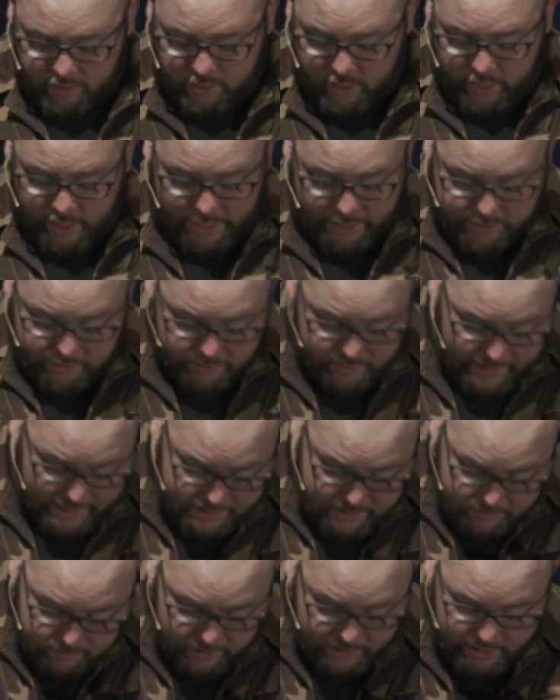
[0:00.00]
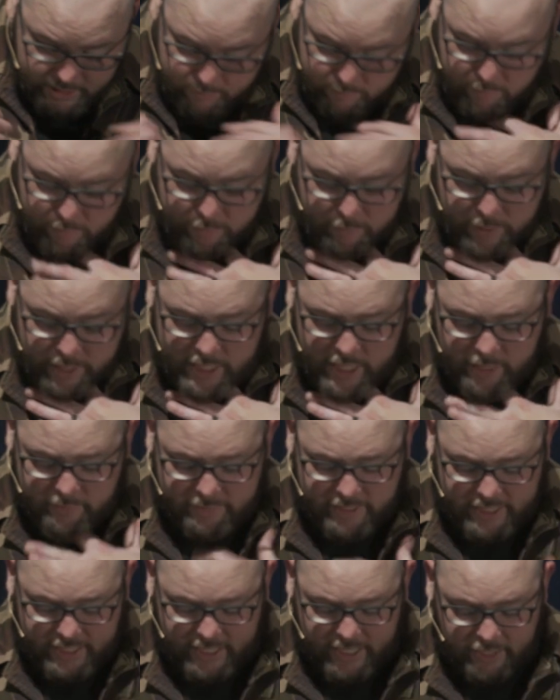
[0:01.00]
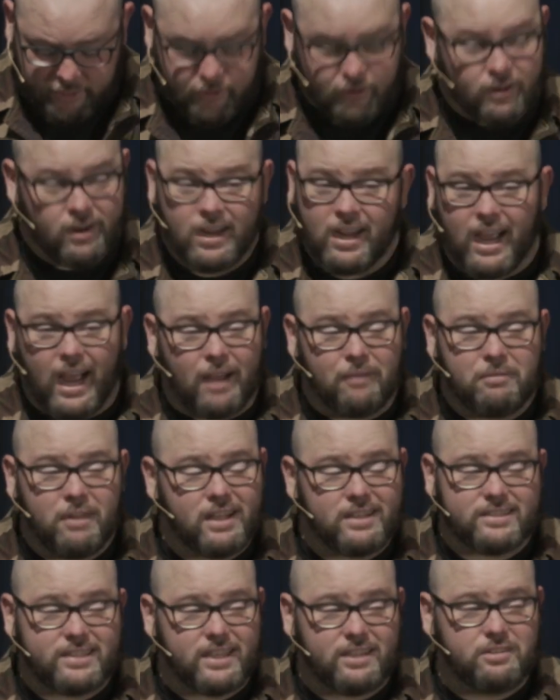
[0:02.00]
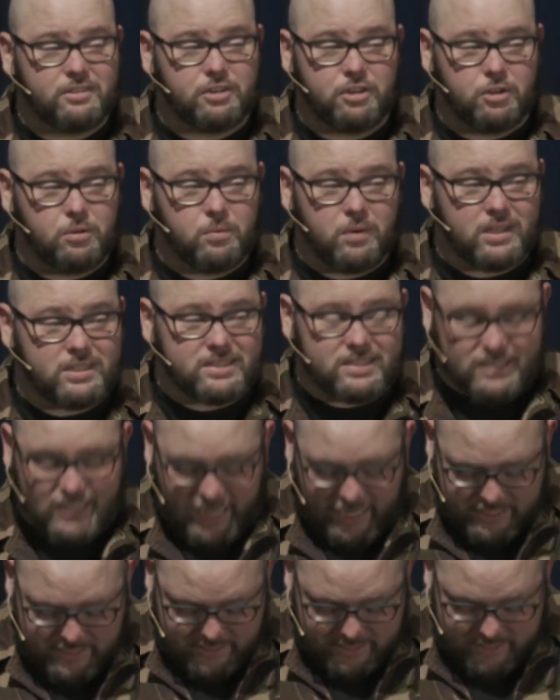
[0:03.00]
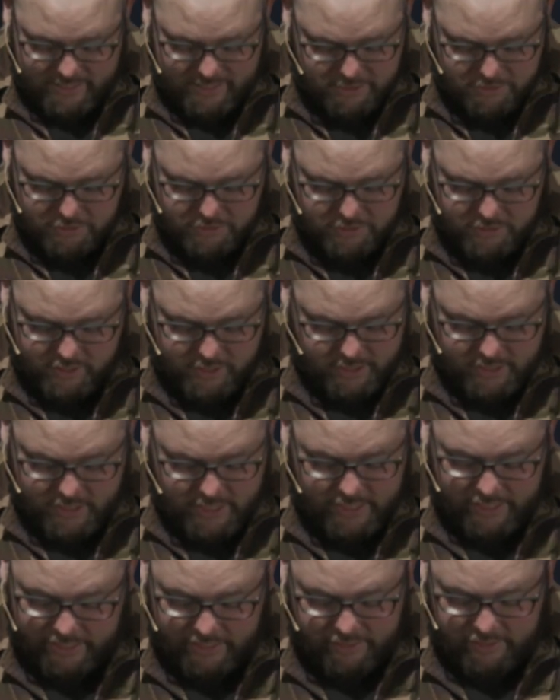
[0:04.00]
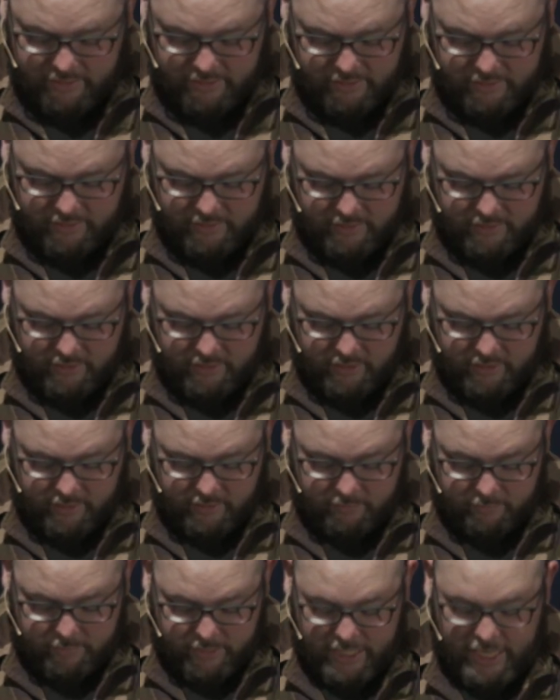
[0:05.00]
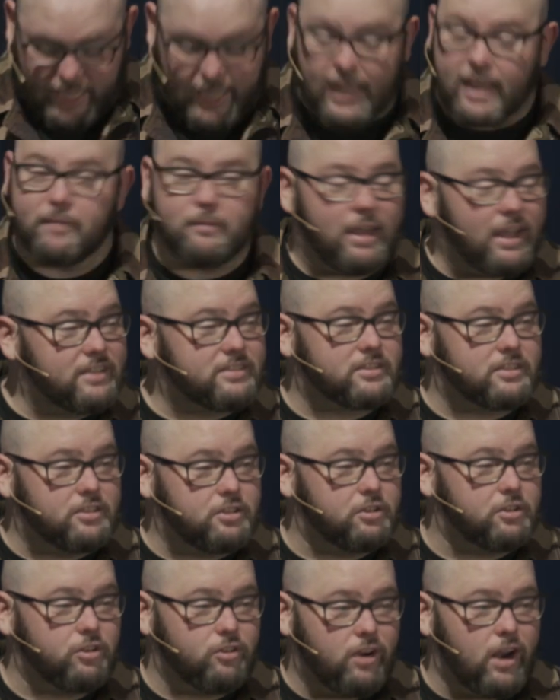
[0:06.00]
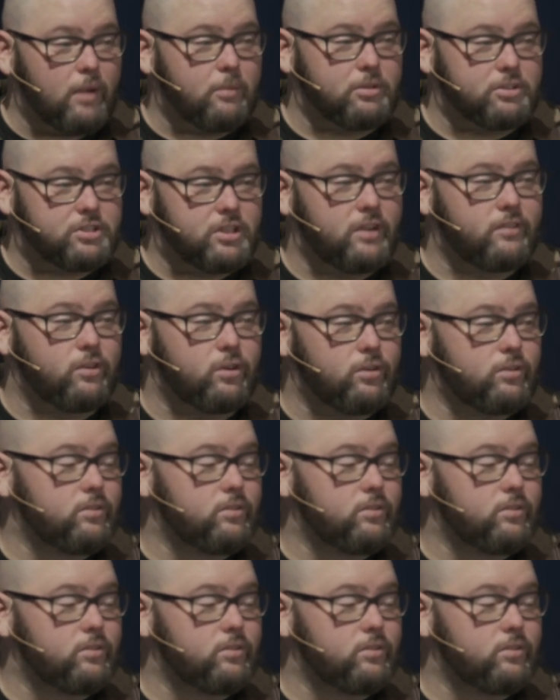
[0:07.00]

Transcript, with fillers: And so next weekend, when we come in together, I'm not telling you what size ditch to dig, but I am asking you to grab a shovel.